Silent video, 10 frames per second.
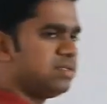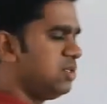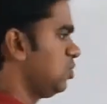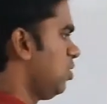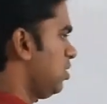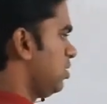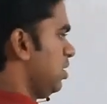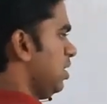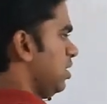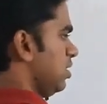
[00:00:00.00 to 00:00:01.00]
is
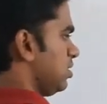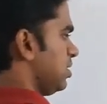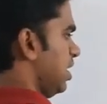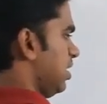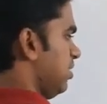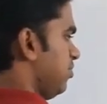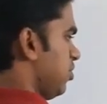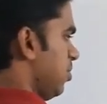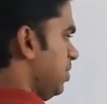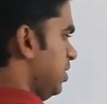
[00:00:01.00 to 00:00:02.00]
what? Starting
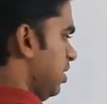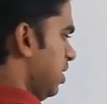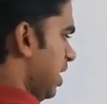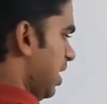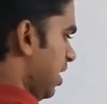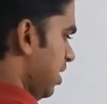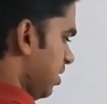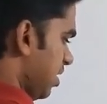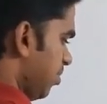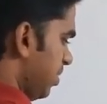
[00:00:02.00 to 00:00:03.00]
from here
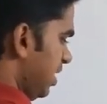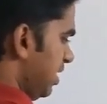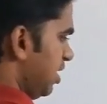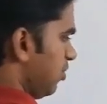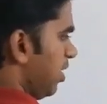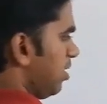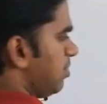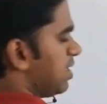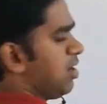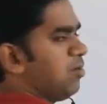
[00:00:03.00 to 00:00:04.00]
and completing
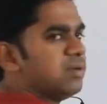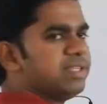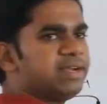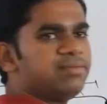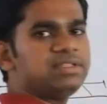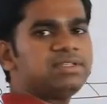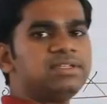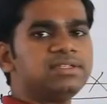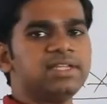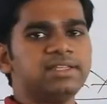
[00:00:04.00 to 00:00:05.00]
one round. That means
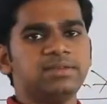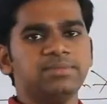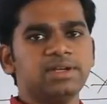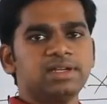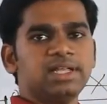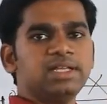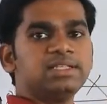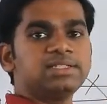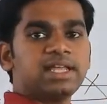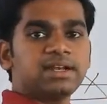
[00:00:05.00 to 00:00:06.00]
it is nothing but
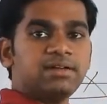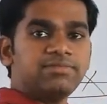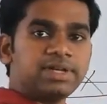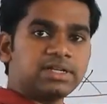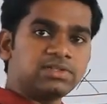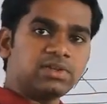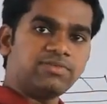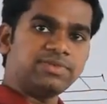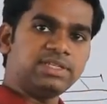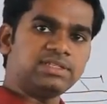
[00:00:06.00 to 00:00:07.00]
circumference
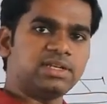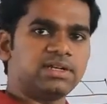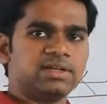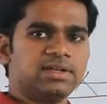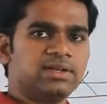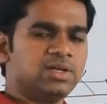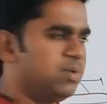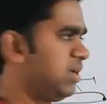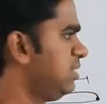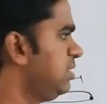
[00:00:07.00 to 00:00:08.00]
of the circle.
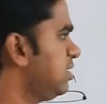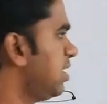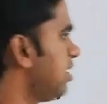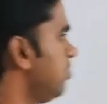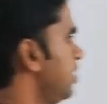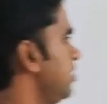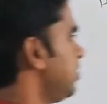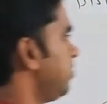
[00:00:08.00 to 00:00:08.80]
What is the circumference of